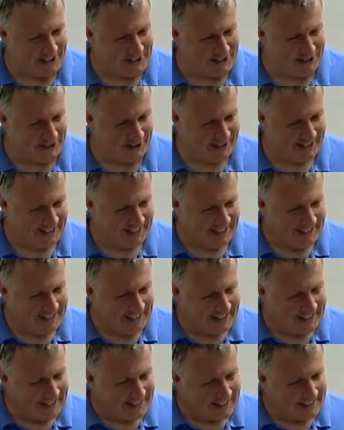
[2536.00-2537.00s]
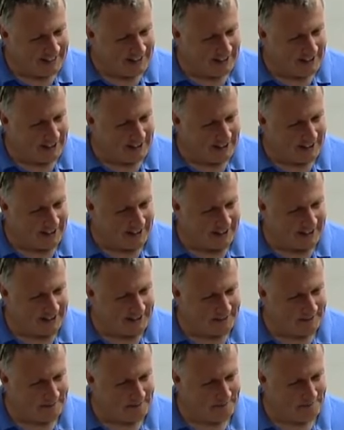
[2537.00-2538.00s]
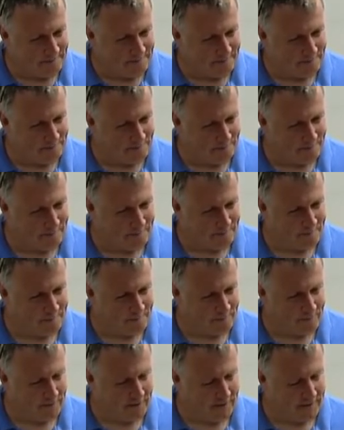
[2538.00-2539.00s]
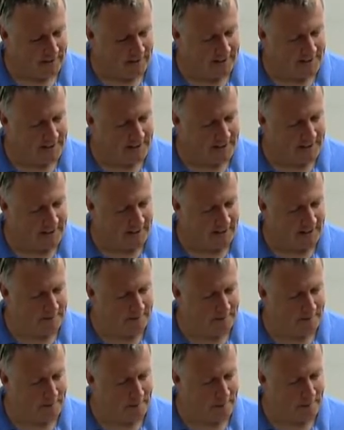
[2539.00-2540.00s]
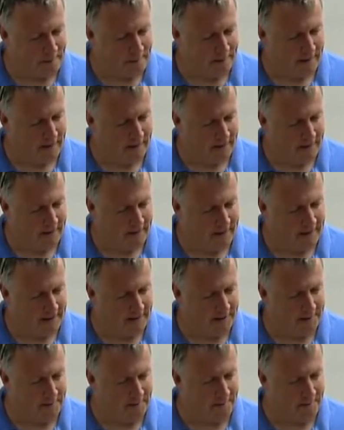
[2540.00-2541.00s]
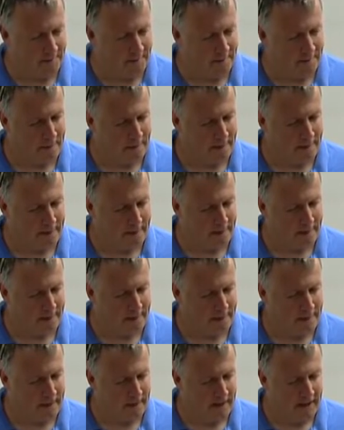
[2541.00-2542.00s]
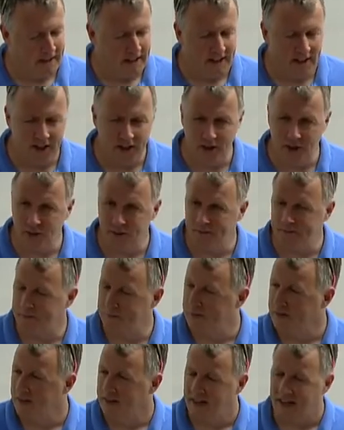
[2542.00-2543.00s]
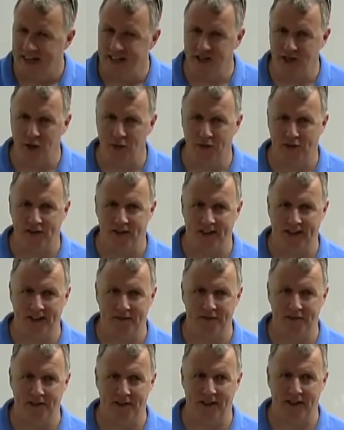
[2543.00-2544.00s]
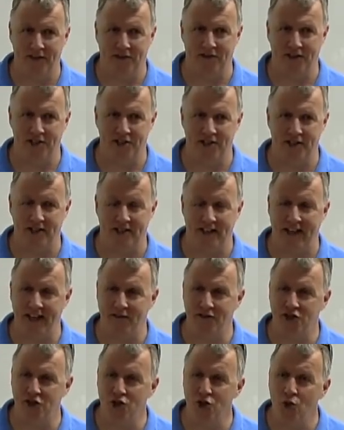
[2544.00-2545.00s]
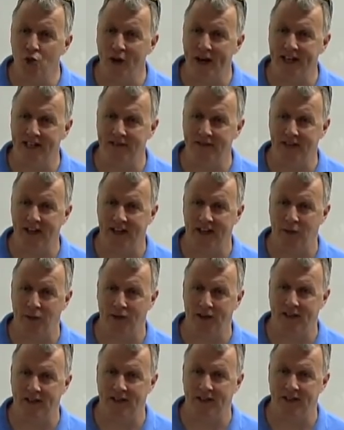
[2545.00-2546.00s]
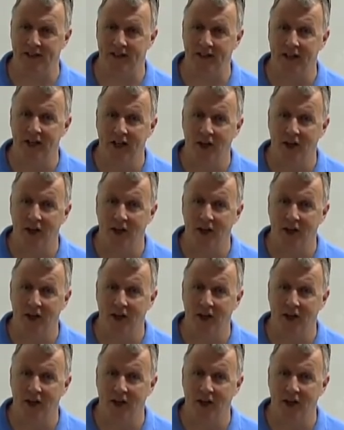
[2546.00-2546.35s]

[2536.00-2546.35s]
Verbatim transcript: so, uh, let's see. Um, you know, I don't think I'm very efficient. I have two ways of getting work done.